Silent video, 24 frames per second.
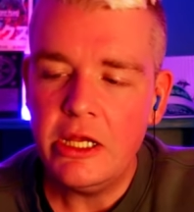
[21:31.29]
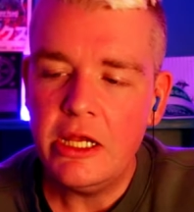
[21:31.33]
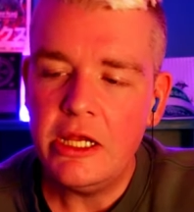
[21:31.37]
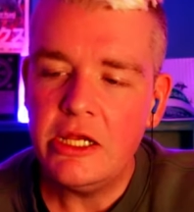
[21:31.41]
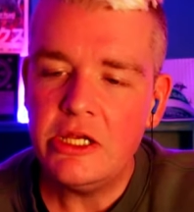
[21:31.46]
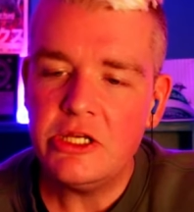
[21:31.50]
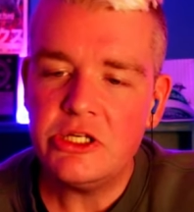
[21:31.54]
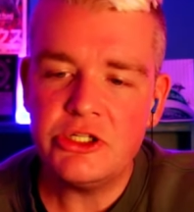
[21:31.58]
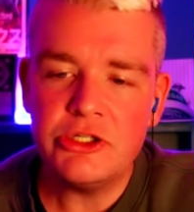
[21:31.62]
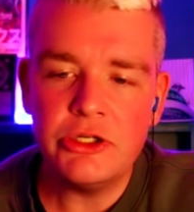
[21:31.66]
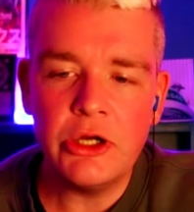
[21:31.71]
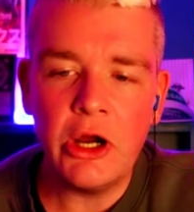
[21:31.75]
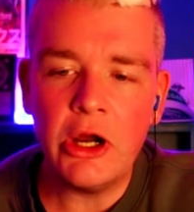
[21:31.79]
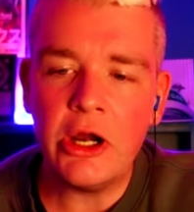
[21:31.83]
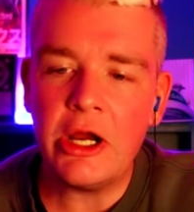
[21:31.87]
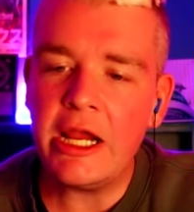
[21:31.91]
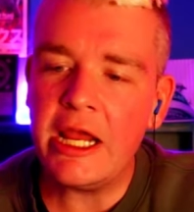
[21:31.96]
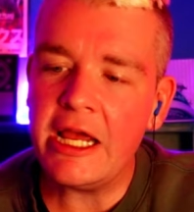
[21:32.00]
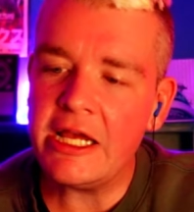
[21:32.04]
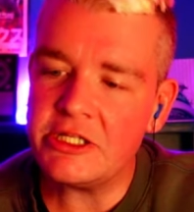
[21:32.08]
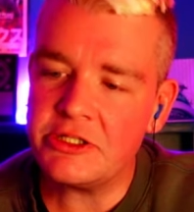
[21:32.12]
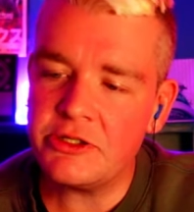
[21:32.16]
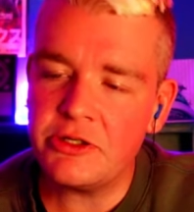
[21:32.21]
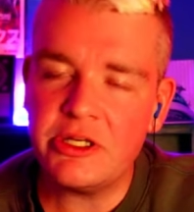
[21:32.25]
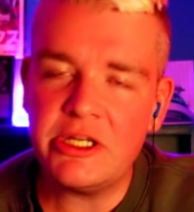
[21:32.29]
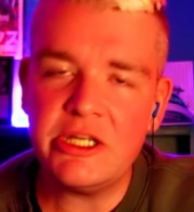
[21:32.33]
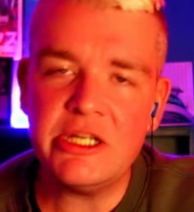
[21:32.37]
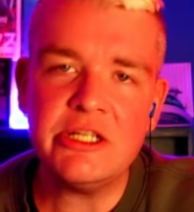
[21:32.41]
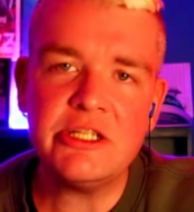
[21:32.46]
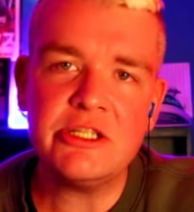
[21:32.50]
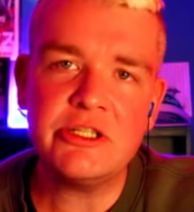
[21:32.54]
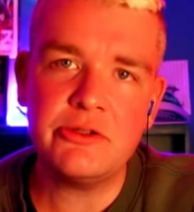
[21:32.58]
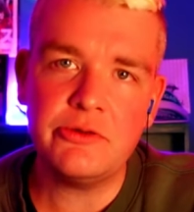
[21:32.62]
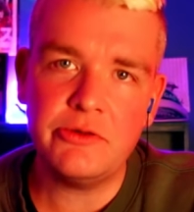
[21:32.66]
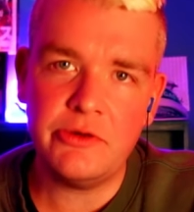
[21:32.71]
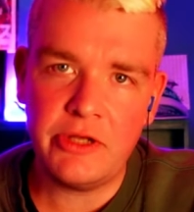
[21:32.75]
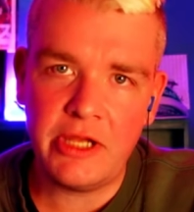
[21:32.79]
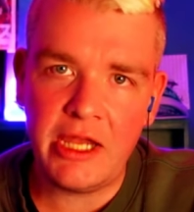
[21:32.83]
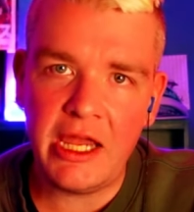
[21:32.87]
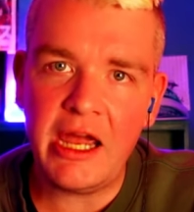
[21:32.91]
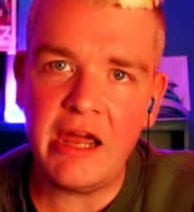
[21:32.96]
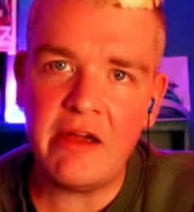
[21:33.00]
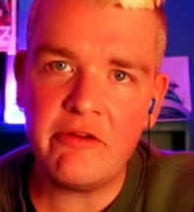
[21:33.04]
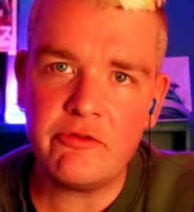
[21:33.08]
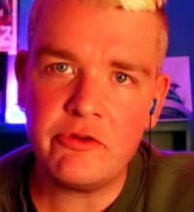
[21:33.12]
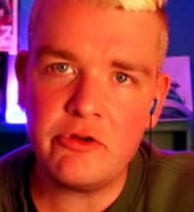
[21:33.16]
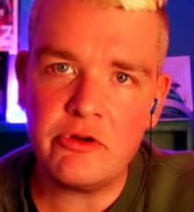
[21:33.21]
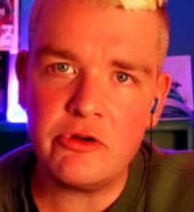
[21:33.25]
She already has her kids to look
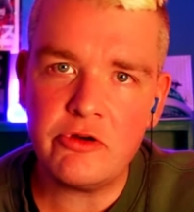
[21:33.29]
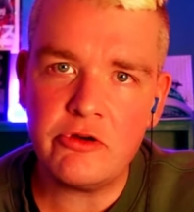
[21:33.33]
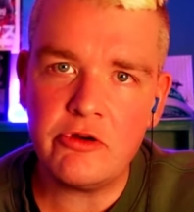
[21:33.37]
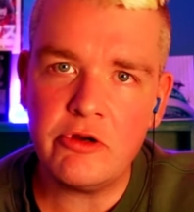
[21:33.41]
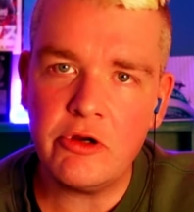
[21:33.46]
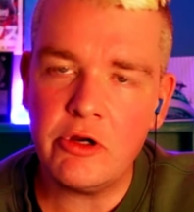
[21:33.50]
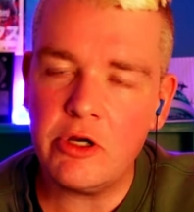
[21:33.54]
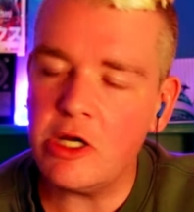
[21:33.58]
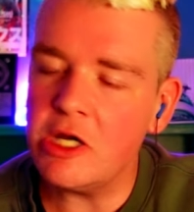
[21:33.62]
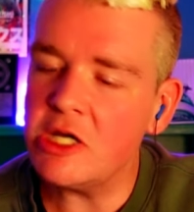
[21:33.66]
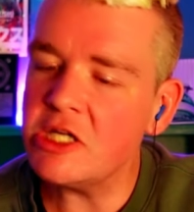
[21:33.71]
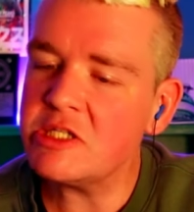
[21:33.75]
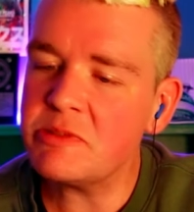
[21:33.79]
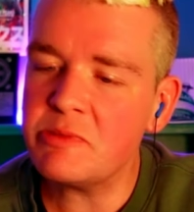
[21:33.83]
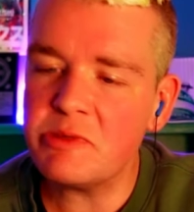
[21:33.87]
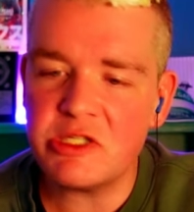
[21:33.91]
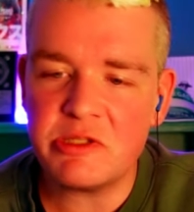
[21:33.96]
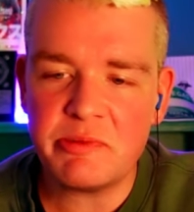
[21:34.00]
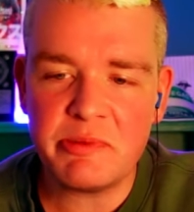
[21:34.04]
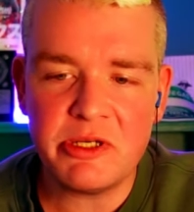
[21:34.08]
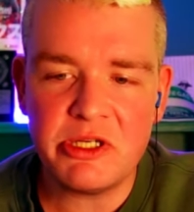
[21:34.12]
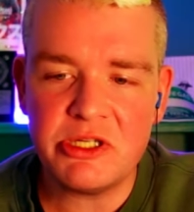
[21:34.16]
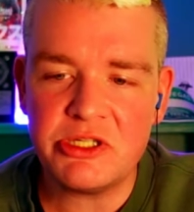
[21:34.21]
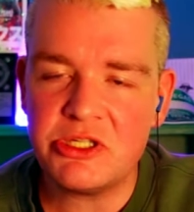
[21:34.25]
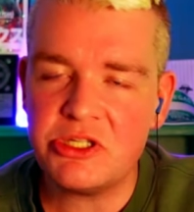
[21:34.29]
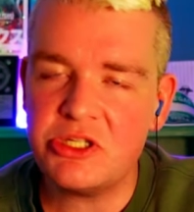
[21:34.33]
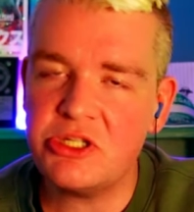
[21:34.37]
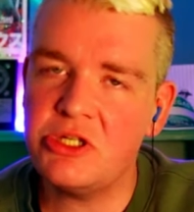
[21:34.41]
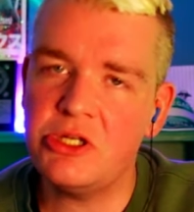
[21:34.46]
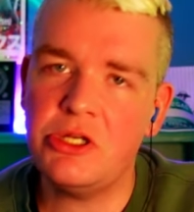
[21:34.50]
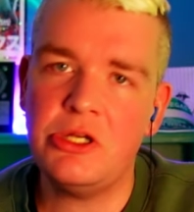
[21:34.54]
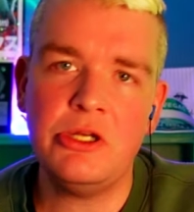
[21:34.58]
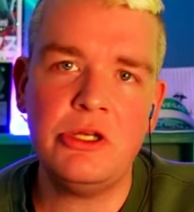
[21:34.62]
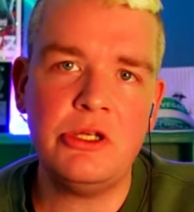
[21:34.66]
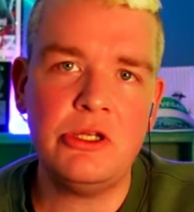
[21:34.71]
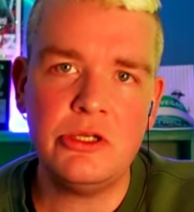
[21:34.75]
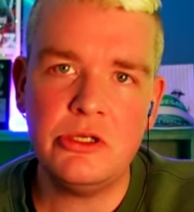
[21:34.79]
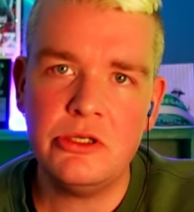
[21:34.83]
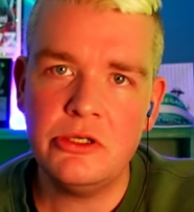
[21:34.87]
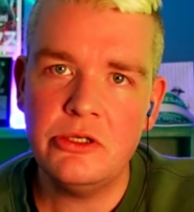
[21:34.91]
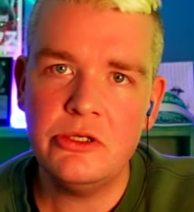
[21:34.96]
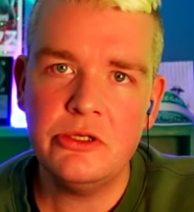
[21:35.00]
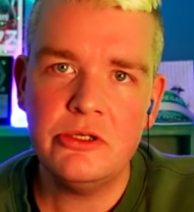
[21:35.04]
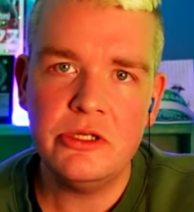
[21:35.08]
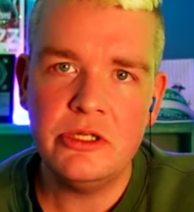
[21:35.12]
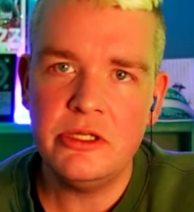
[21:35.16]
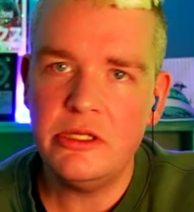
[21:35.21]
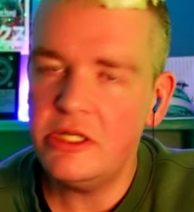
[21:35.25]
after. Her husband's piece of shit.
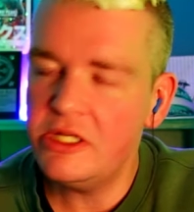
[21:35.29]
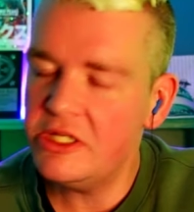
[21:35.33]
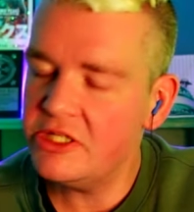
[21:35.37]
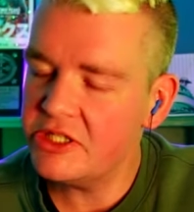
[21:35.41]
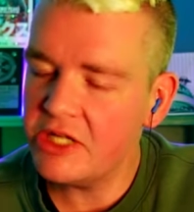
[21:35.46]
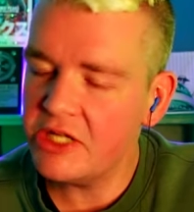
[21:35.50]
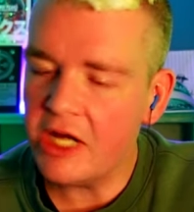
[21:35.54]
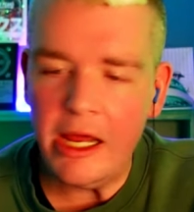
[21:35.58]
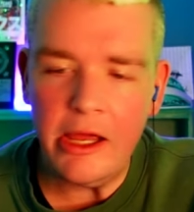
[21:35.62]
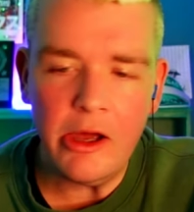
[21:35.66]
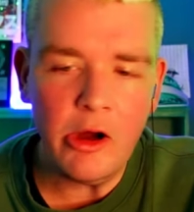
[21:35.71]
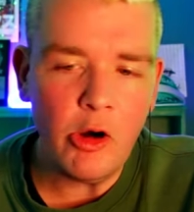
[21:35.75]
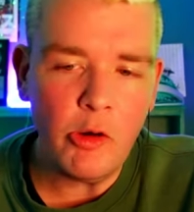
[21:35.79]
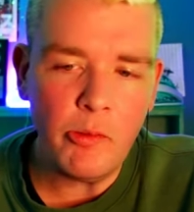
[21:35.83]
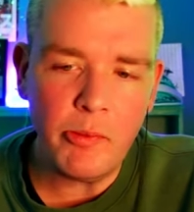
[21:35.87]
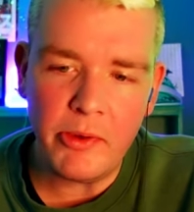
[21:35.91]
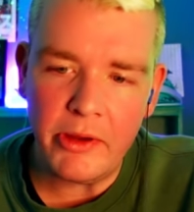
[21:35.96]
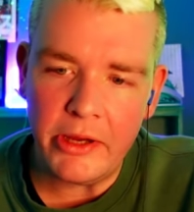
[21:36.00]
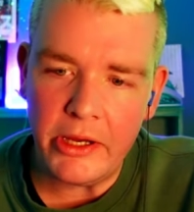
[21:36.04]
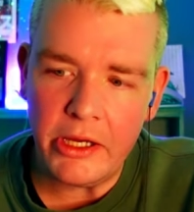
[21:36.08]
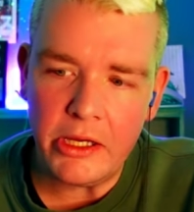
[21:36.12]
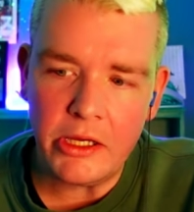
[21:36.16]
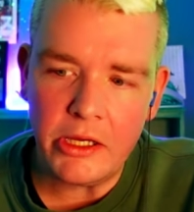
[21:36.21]
He's not helping.